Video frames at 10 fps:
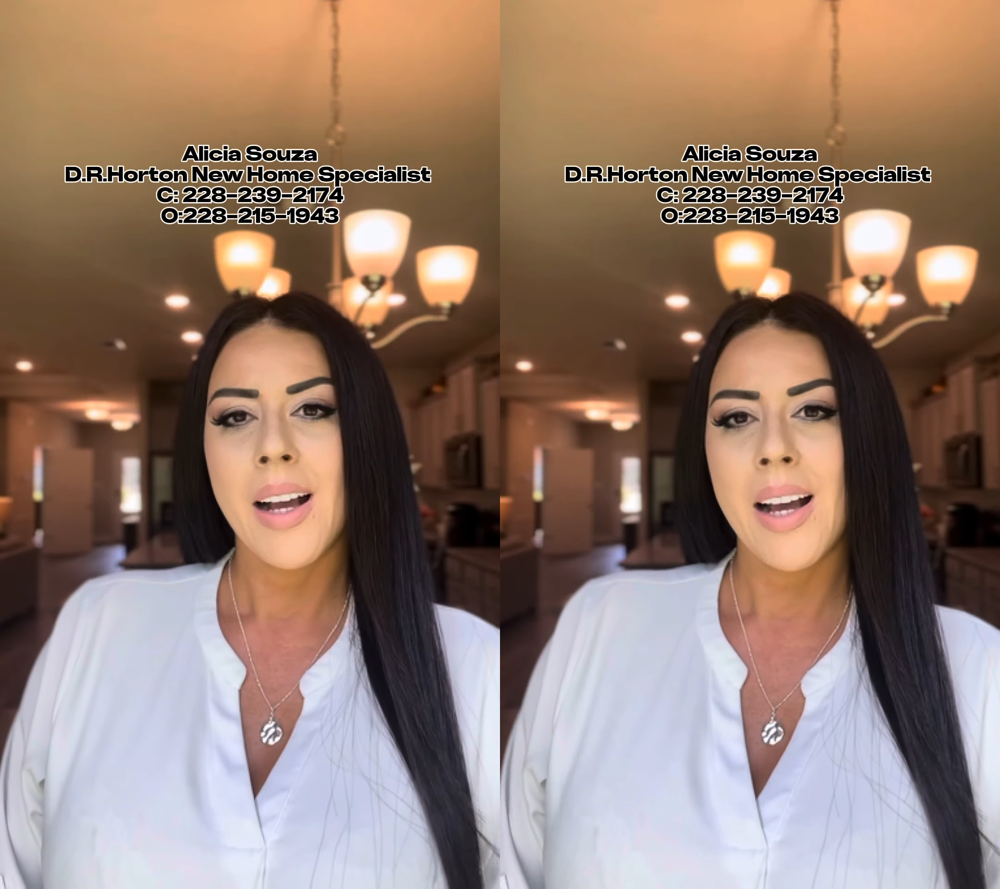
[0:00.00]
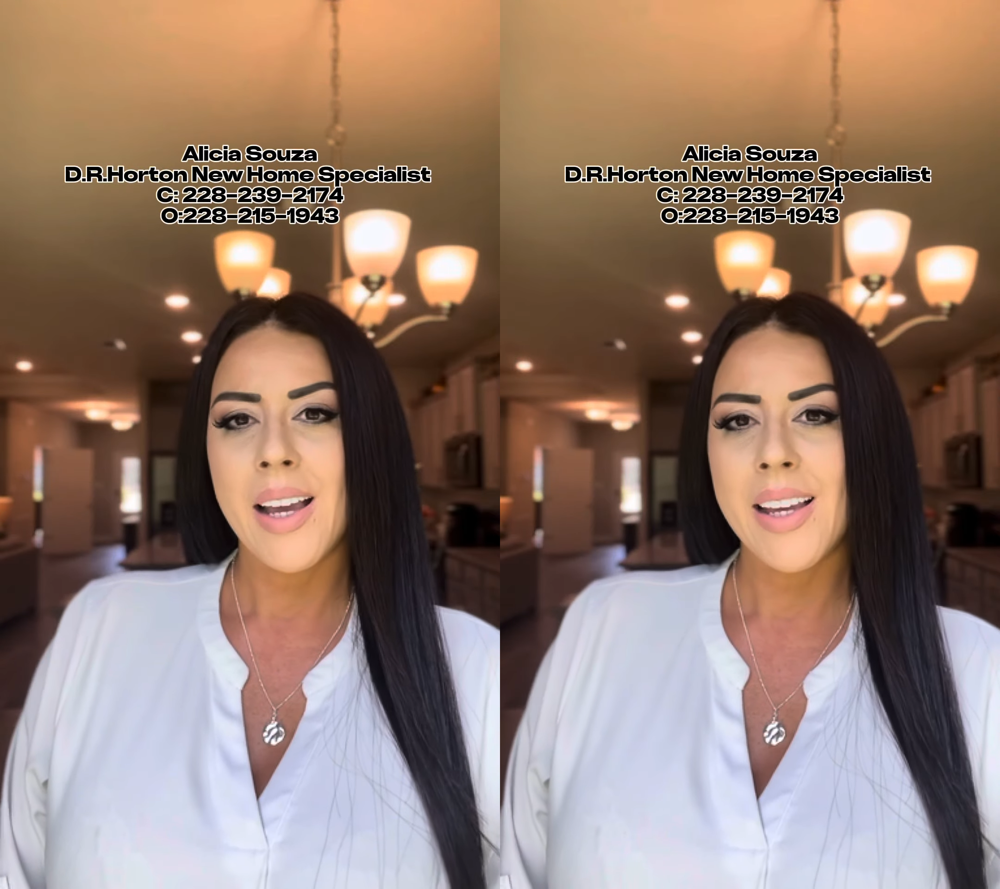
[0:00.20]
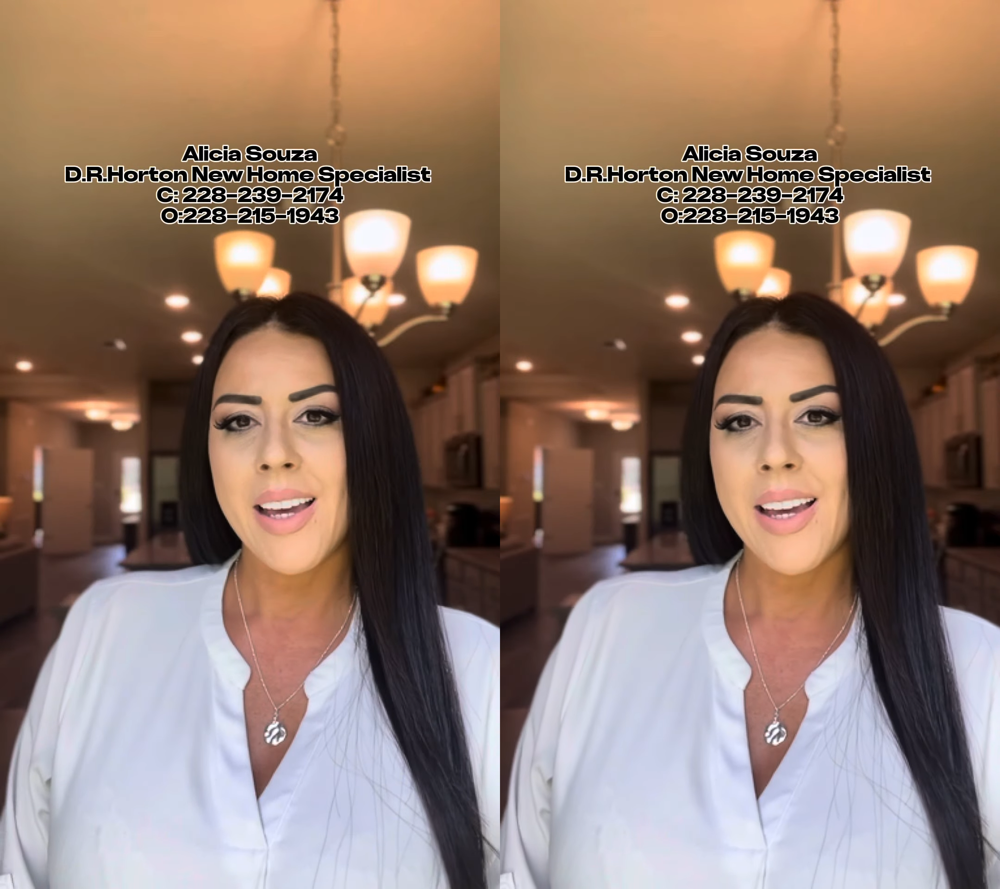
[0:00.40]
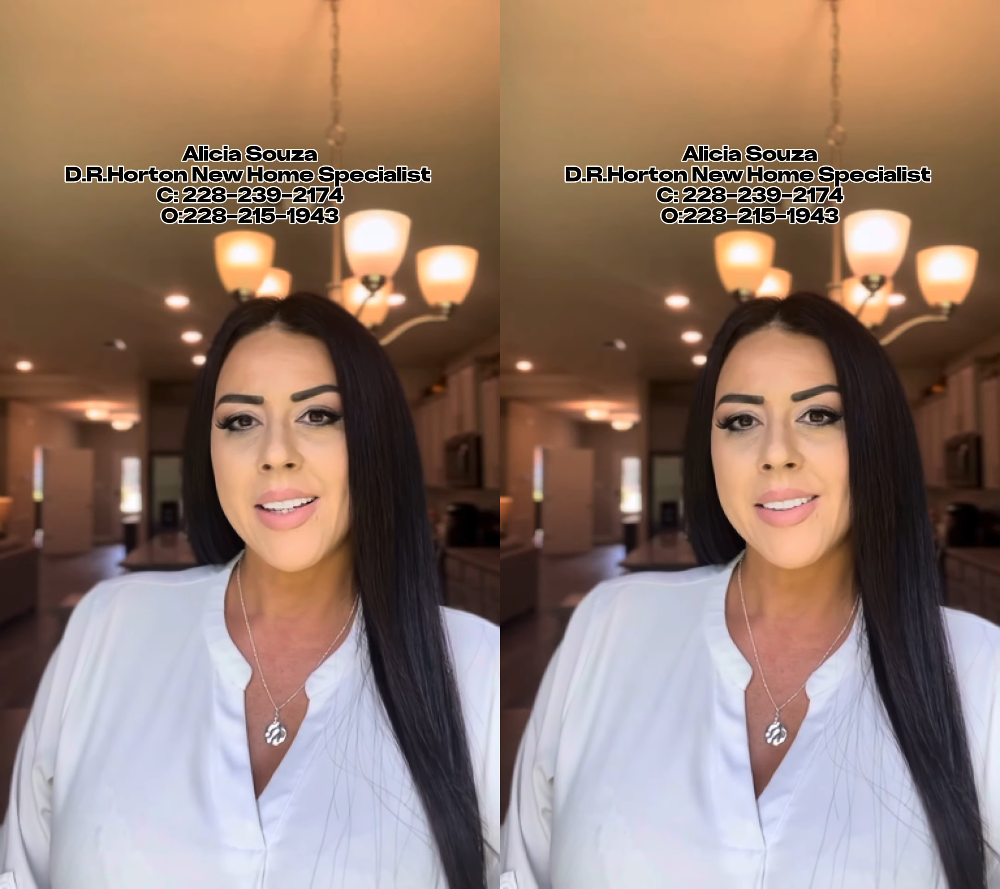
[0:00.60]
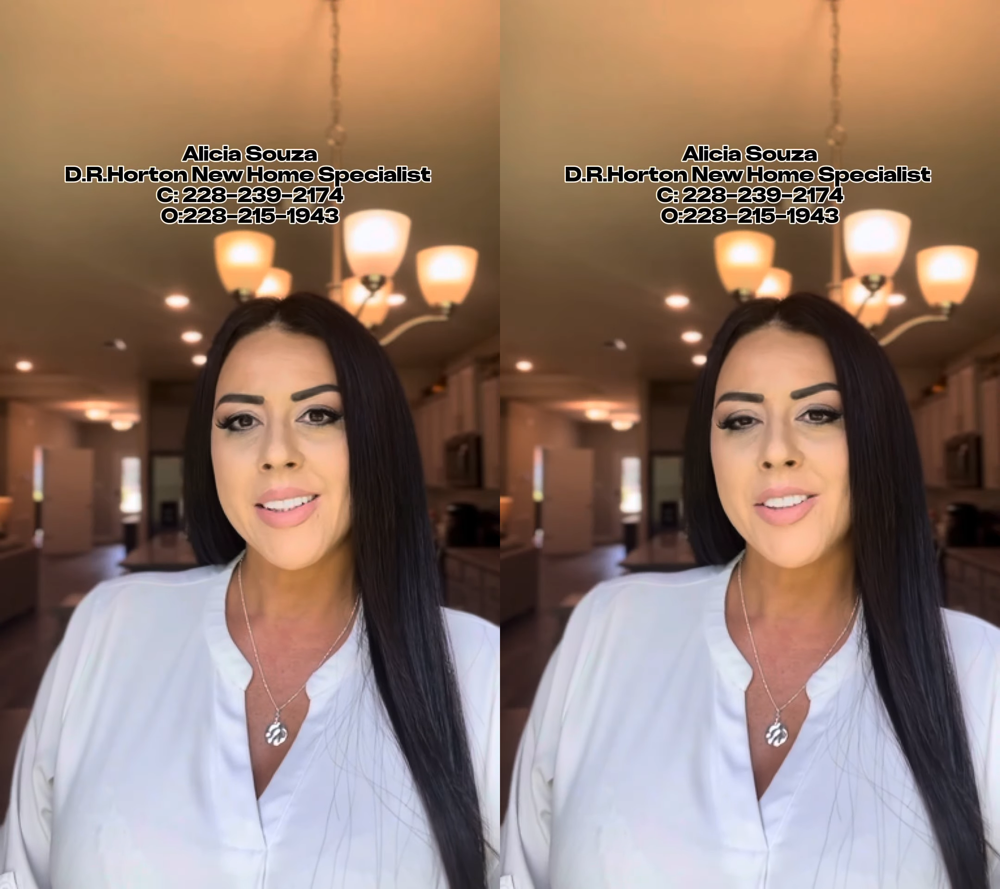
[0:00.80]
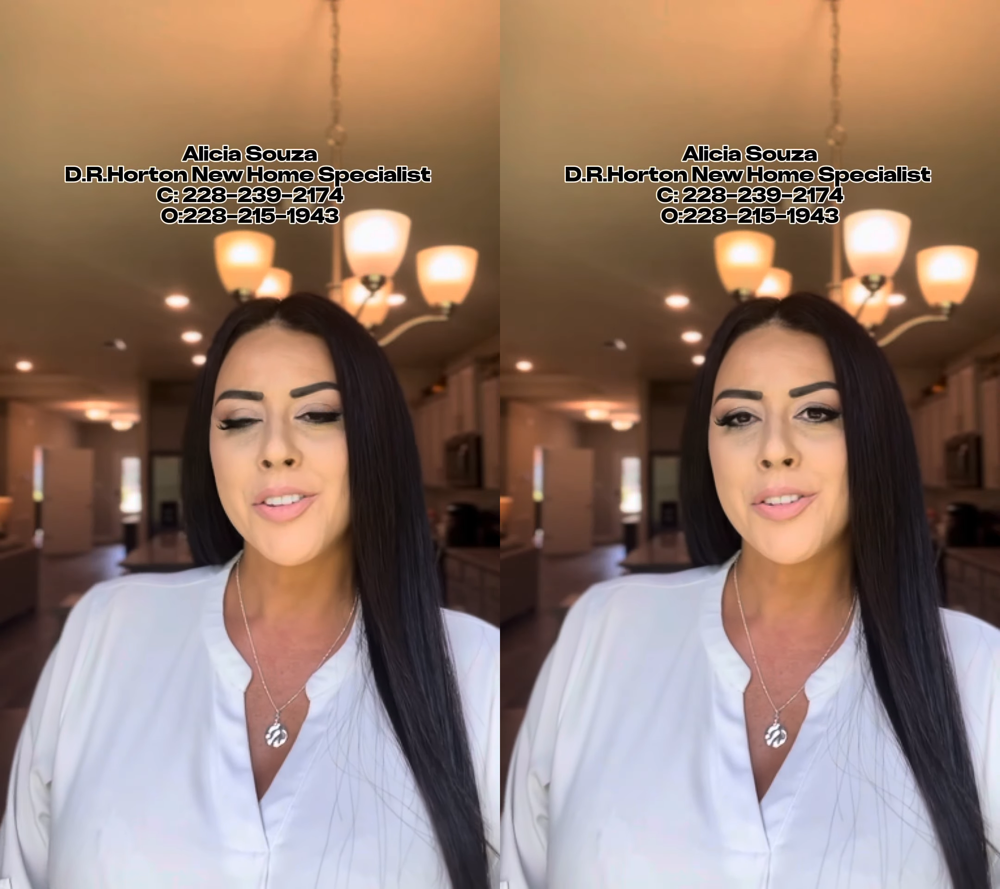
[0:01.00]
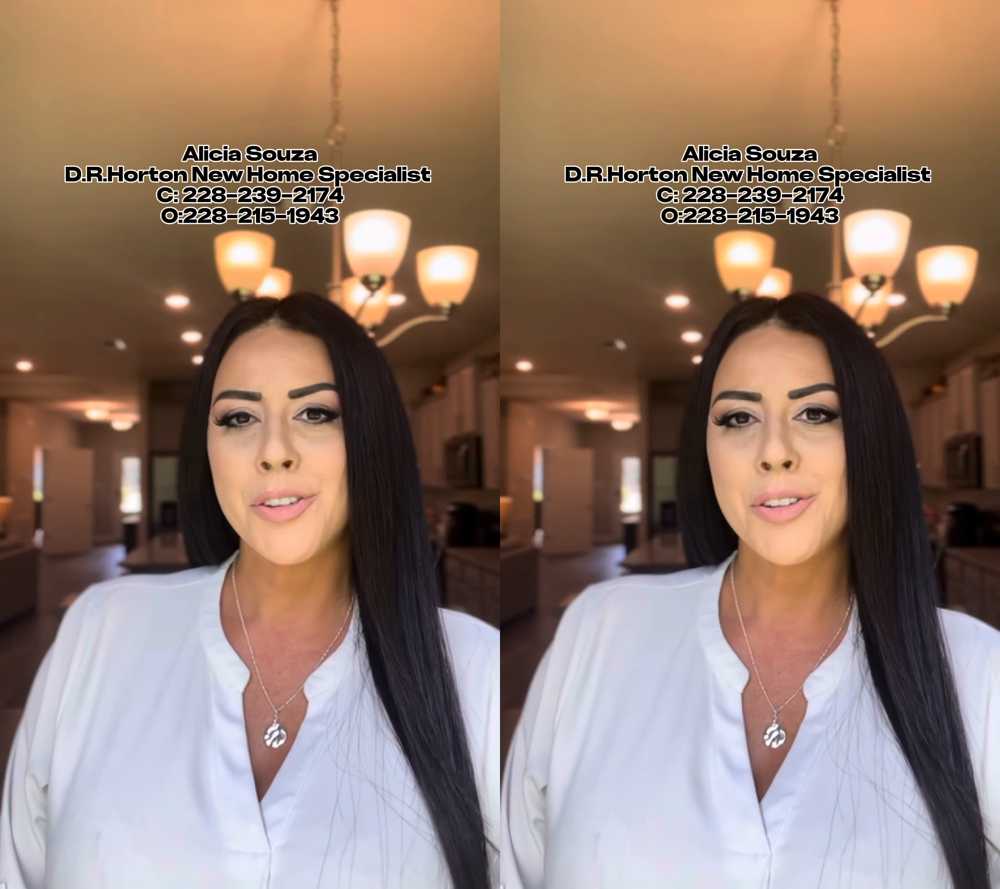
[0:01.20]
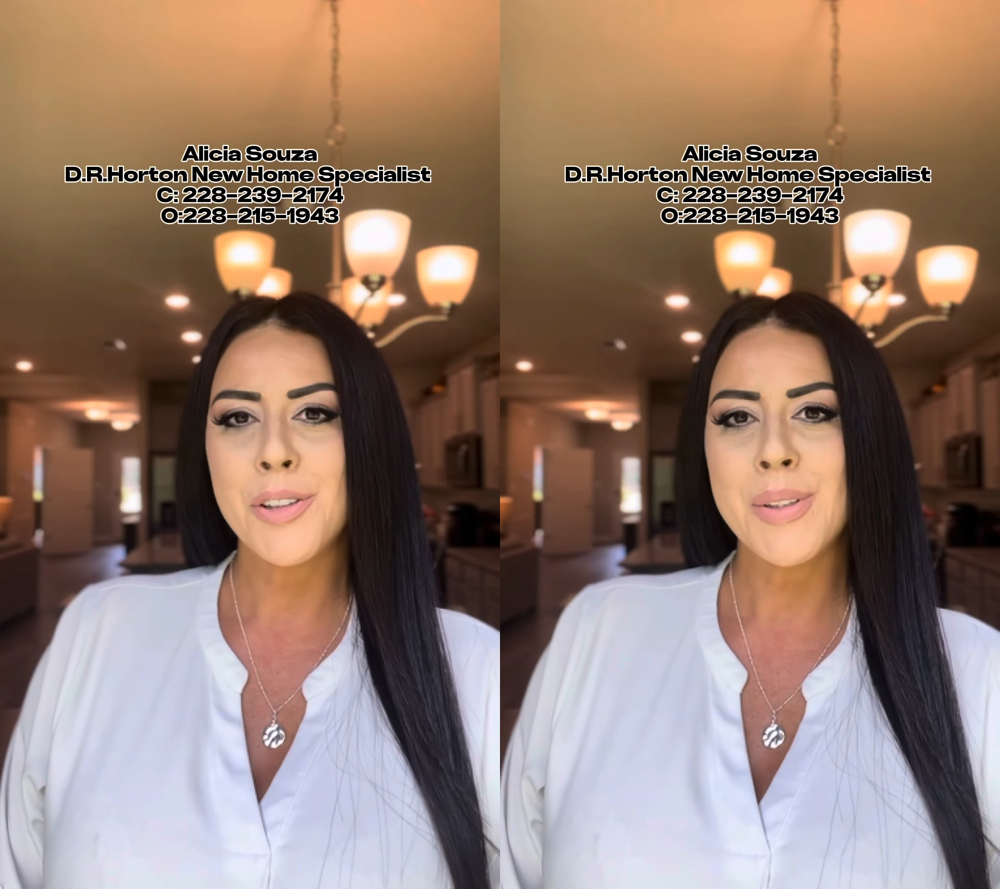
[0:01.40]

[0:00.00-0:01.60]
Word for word: Hi, guys. Alicia Souza